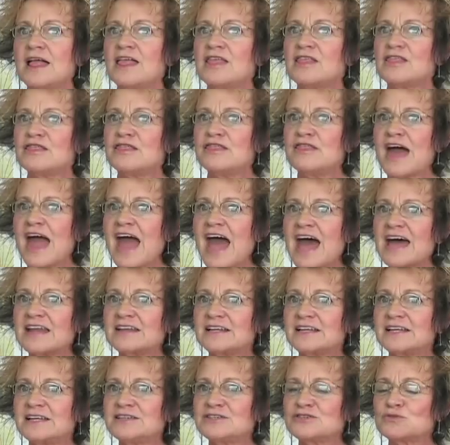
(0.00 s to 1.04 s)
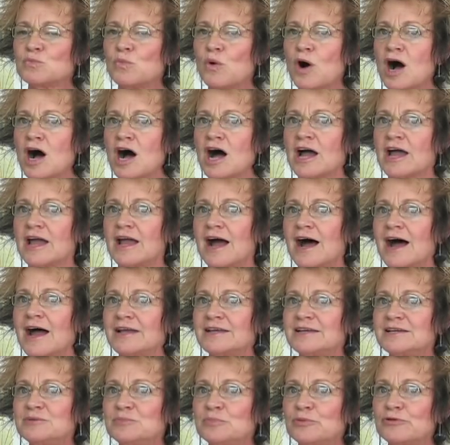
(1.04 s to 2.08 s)
That is why I
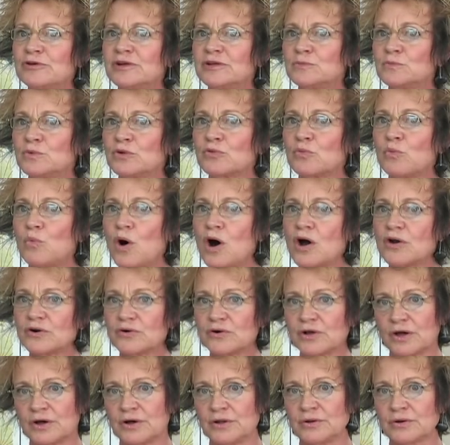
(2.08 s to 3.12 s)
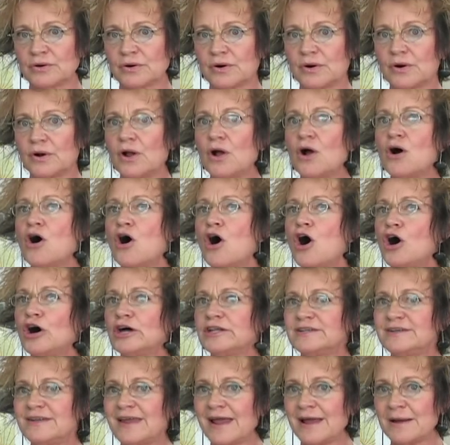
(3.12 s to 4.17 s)
can print with watercolor
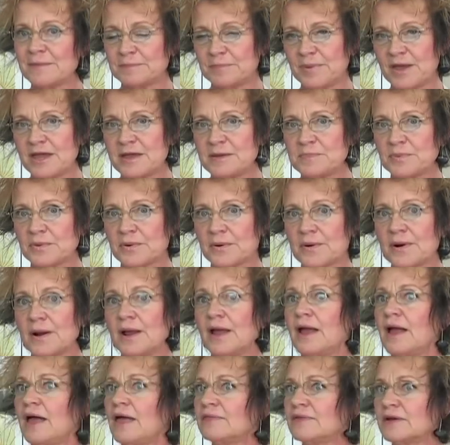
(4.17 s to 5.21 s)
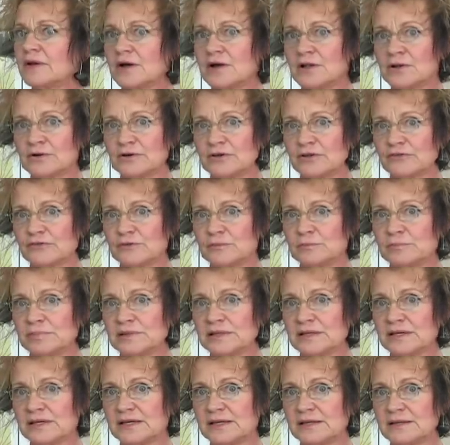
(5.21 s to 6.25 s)
on damp paper and the color doesn't
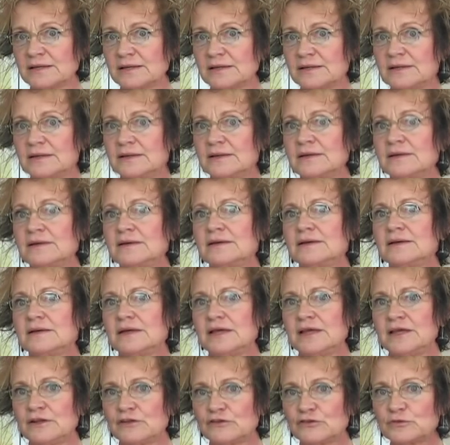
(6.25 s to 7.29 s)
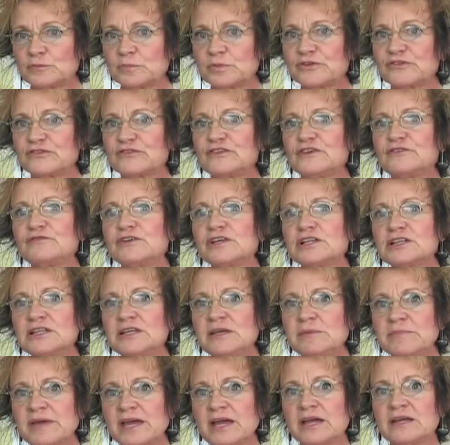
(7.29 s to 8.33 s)
bleed. It is specifically
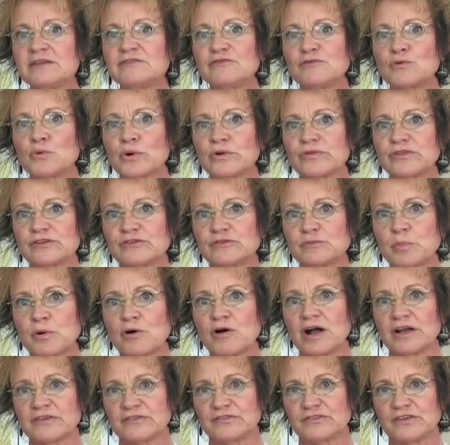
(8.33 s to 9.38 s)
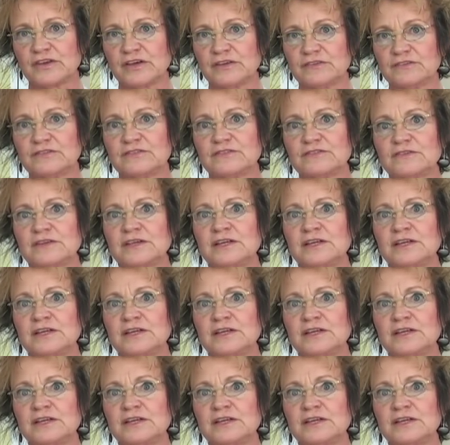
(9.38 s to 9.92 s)
made for this process.